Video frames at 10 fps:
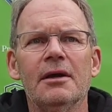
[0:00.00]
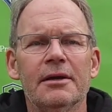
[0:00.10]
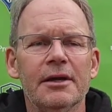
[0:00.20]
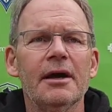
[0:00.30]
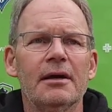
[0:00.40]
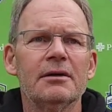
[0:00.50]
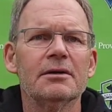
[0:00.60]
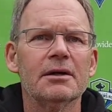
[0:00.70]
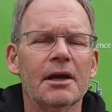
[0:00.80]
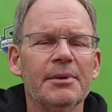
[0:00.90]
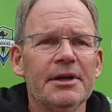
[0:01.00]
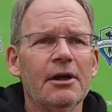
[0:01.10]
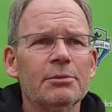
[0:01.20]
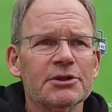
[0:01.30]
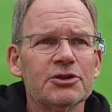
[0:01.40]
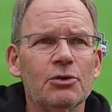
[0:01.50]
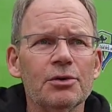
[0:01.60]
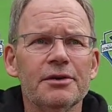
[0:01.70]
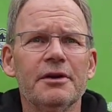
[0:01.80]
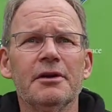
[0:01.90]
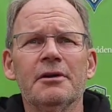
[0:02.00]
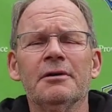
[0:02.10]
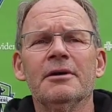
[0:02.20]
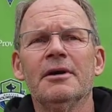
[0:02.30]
Yeah. I mean, Albert scored there,